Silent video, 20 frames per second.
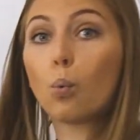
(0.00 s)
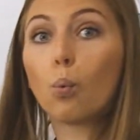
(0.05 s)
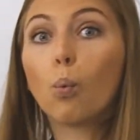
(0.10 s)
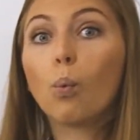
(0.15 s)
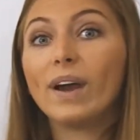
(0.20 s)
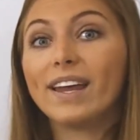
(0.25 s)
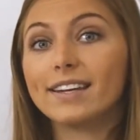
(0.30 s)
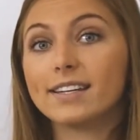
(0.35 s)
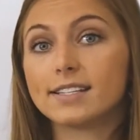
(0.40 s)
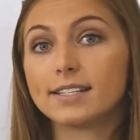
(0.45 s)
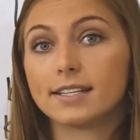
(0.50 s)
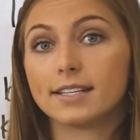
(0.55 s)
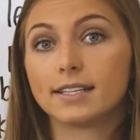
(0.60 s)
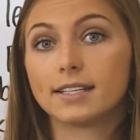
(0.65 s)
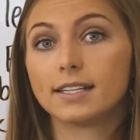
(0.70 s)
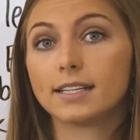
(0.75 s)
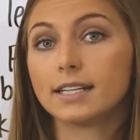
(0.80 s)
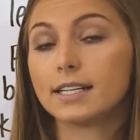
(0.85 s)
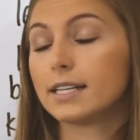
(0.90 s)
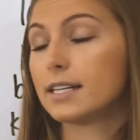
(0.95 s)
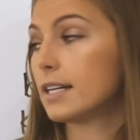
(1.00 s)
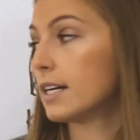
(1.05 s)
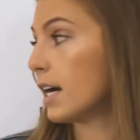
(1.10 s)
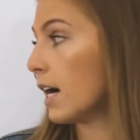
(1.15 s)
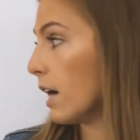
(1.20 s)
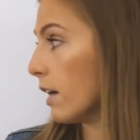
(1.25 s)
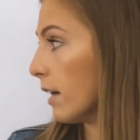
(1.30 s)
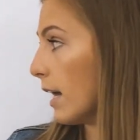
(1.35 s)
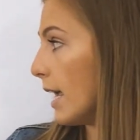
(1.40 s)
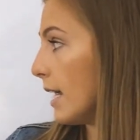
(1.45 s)
went,
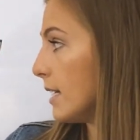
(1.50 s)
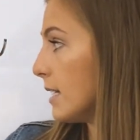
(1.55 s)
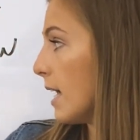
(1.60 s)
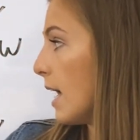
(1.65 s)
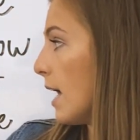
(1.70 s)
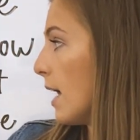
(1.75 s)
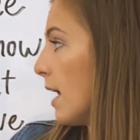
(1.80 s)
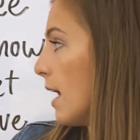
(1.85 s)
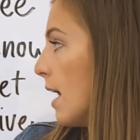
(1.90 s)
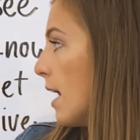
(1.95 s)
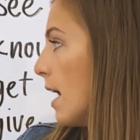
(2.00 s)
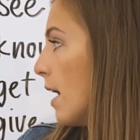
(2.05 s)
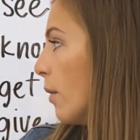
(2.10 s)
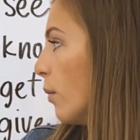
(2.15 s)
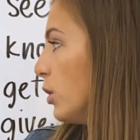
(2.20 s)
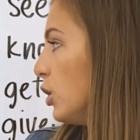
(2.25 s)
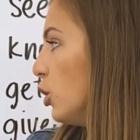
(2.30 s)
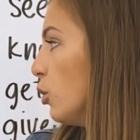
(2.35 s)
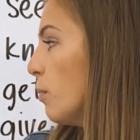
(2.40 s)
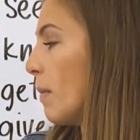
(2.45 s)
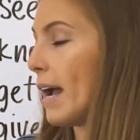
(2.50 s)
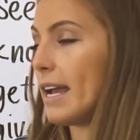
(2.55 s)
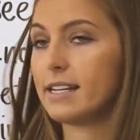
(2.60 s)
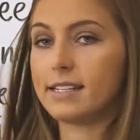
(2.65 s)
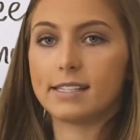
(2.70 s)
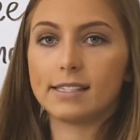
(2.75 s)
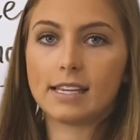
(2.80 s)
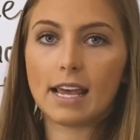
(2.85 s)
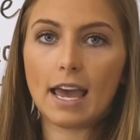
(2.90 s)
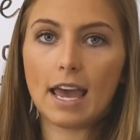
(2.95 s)
all right? You
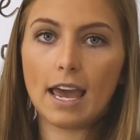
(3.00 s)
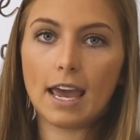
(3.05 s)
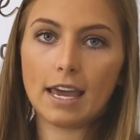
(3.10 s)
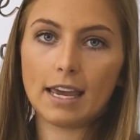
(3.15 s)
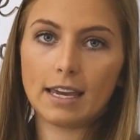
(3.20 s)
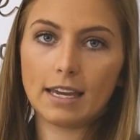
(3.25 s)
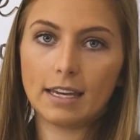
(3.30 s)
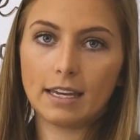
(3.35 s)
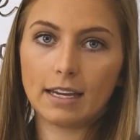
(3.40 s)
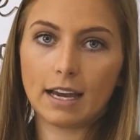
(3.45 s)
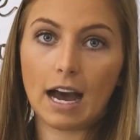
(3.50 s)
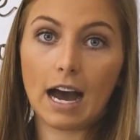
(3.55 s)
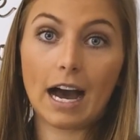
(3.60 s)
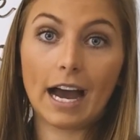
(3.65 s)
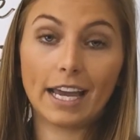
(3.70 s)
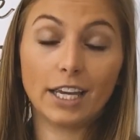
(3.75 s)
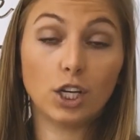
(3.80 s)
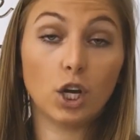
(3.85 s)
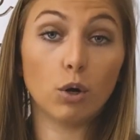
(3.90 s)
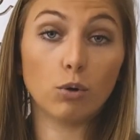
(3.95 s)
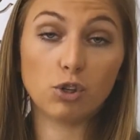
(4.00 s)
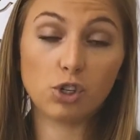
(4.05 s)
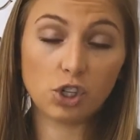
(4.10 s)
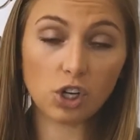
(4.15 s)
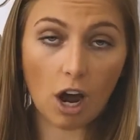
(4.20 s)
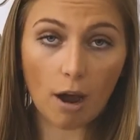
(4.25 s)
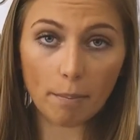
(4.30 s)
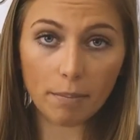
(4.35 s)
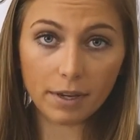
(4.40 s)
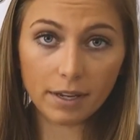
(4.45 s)
might say, I go
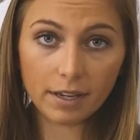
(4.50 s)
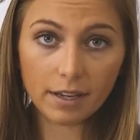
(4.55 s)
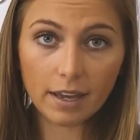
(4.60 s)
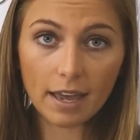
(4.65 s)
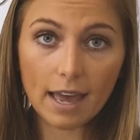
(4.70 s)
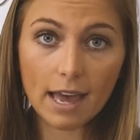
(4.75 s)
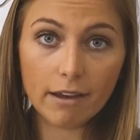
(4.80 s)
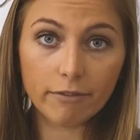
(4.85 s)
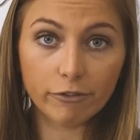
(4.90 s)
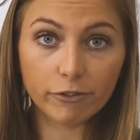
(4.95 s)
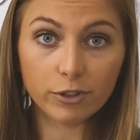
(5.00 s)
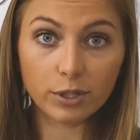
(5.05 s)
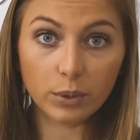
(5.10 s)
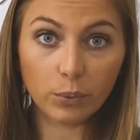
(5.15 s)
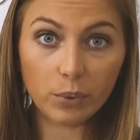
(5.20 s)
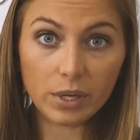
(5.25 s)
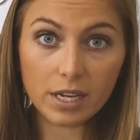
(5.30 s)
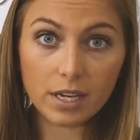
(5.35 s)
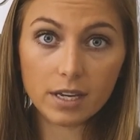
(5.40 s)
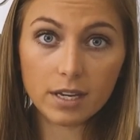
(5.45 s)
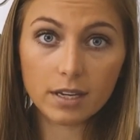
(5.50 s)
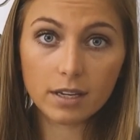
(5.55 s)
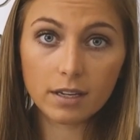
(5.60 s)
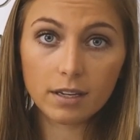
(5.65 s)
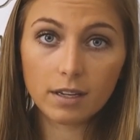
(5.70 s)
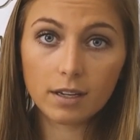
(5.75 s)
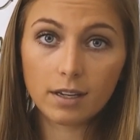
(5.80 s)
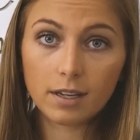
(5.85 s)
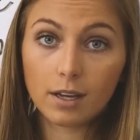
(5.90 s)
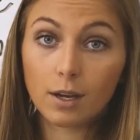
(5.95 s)
shopping every week.
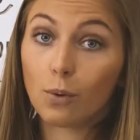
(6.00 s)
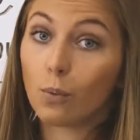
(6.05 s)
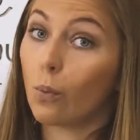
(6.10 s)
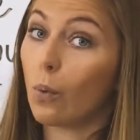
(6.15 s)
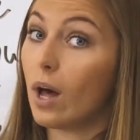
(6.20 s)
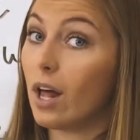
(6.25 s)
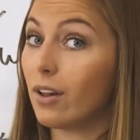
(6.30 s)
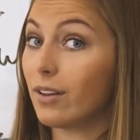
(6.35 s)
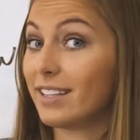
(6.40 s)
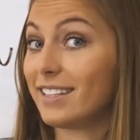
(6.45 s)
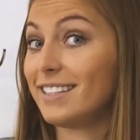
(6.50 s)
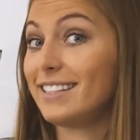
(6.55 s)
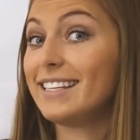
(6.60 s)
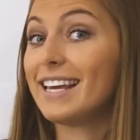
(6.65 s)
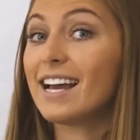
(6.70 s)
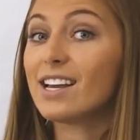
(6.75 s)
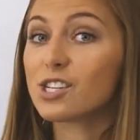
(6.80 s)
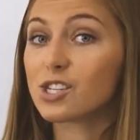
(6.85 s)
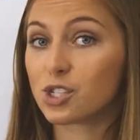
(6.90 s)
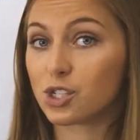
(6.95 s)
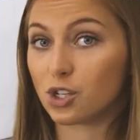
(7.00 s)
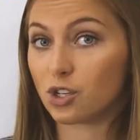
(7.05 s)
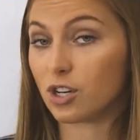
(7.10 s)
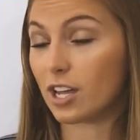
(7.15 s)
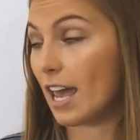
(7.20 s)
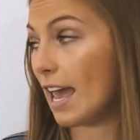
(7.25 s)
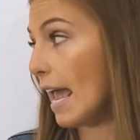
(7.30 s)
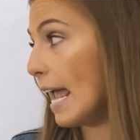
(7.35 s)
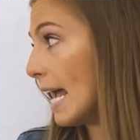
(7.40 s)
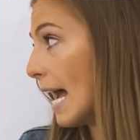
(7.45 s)
Well,
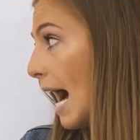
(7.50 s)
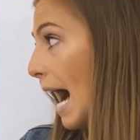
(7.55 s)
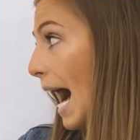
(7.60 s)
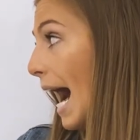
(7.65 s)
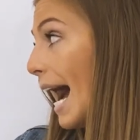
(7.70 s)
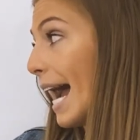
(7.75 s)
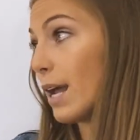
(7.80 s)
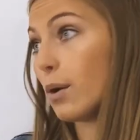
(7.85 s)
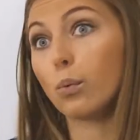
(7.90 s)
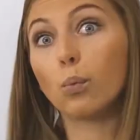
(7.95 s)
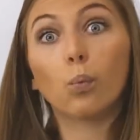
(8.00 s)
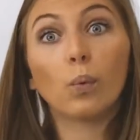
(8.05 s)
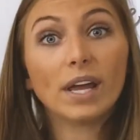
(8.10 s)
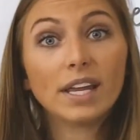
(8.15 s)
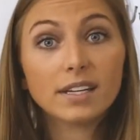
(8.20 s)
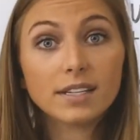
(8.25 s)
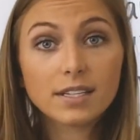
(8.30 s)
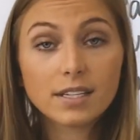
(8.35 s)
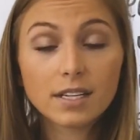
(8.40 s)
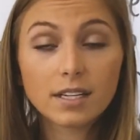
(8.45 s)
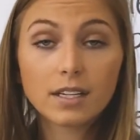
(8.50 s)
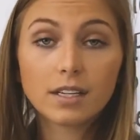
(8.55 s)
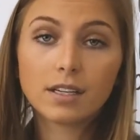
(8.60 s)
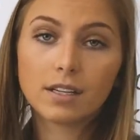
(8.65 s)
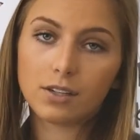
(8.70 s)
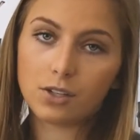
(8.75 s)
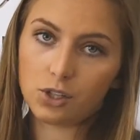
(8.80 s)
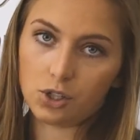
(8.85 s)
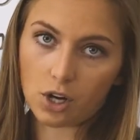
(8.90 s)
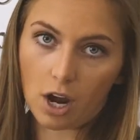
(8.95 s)
yesterday I went
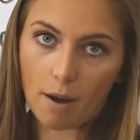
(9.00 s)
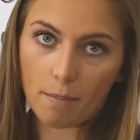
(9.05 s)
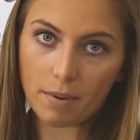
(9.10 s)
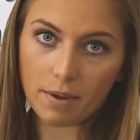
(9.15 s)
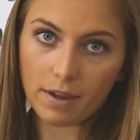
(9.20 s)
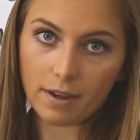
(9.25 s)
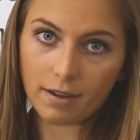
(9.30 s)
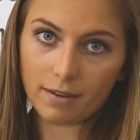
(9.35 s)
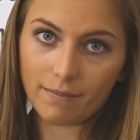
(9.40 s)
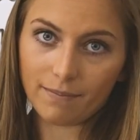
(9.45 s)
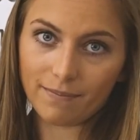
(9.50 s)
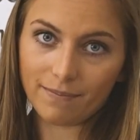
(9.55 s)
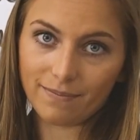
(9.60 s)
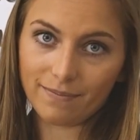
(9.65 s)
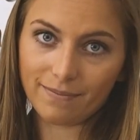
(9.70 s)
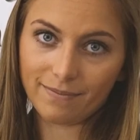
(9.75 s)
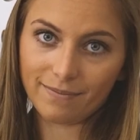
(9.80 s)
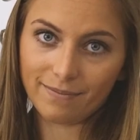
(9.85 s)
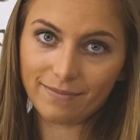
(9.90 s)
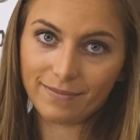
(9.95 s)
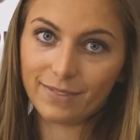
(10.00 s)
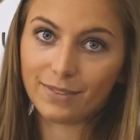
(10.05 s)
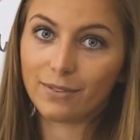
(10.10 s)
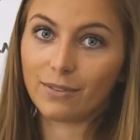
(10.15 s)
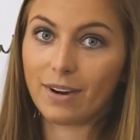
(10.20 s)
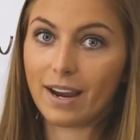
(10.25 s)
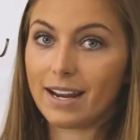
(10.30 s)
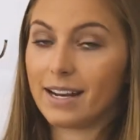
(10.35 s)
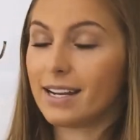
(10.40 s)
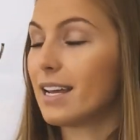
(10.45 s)
shopping,
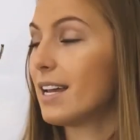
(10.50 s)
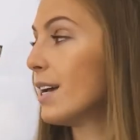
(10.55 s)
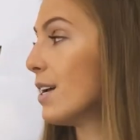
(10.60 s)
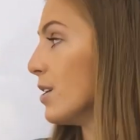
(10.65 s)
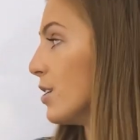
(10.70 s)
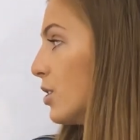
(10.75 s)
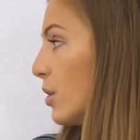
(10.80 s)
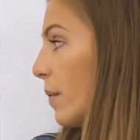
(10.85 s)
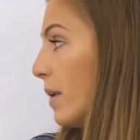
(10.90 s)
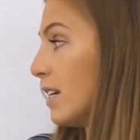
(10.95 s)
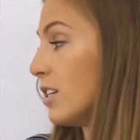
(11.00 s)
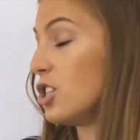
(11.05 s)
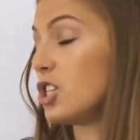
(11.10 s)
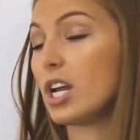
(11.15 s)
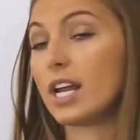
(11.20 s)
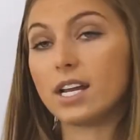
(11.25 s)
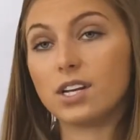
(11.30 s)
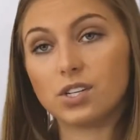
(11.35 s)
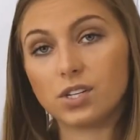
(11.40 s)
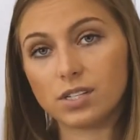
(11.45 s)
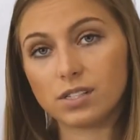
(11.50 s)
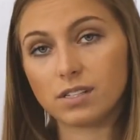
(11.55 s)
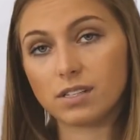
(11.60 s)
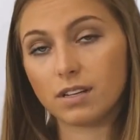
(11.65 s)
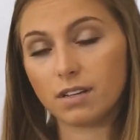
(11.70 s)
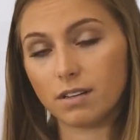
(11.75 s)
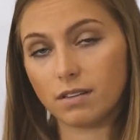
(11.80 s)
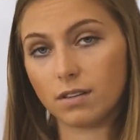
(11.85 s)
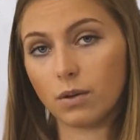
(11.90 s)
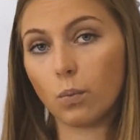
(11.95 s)
right? So it
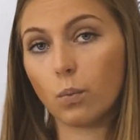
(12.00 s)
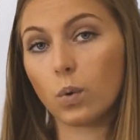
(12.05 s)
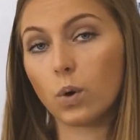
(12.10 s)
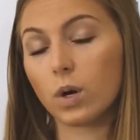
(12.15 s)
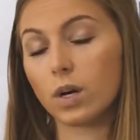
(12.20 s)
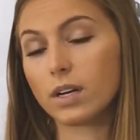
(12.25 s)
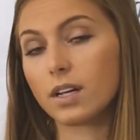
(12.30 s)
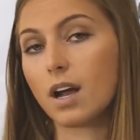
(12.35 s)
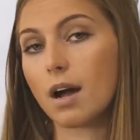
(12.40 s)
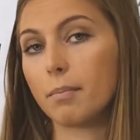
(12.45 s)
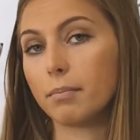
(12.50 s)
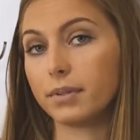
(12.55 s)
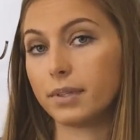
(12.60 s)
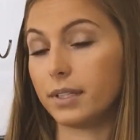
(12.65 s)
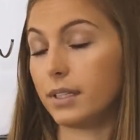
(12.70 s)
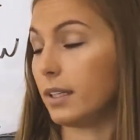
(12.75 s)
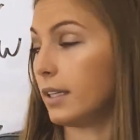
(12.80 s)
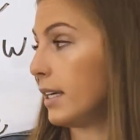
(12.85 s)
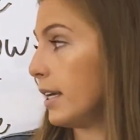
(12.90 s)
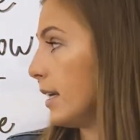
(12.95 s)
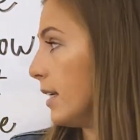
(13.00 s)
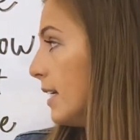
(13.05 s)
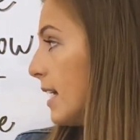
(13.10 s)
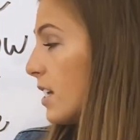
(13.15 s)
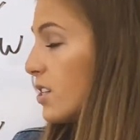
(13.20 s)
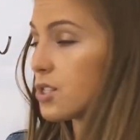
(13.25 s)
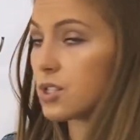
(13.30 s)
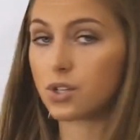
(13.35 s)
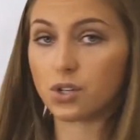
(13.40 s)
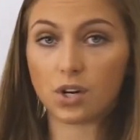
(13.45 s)
changes the word completely.
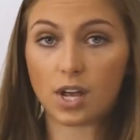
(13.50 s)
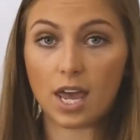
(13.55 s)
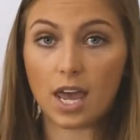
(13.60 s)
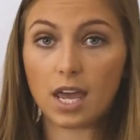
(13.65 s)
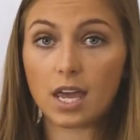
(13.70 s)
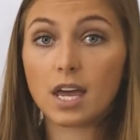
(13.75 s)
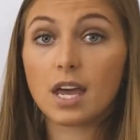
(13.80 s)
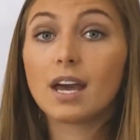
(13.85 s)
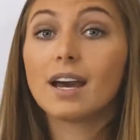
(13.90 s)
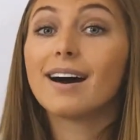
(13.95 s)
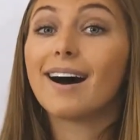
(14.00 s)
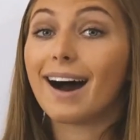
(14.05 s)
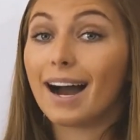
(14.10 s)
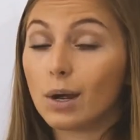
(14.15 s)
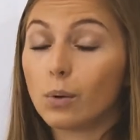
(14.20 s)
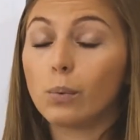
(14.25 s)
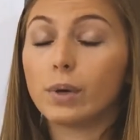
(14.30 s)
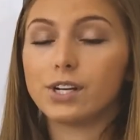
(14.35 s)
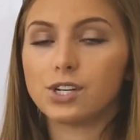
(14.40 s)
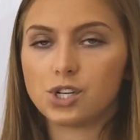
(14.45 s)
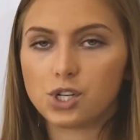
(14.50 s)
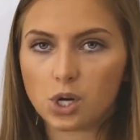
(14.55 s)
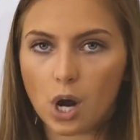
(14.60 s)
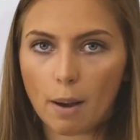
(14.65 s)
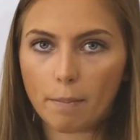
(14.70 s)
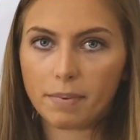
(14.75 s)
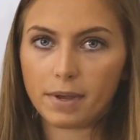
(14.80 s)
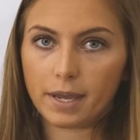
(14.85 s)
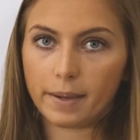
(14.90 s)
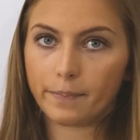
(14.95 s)
Yesterday I went
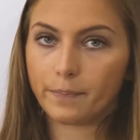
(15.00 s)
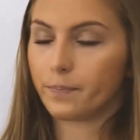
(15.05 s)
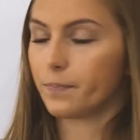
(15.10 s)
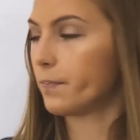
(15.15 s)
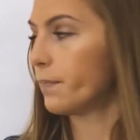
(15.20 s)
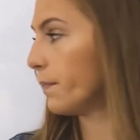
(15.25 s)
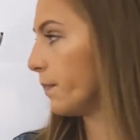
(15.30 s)
shopping.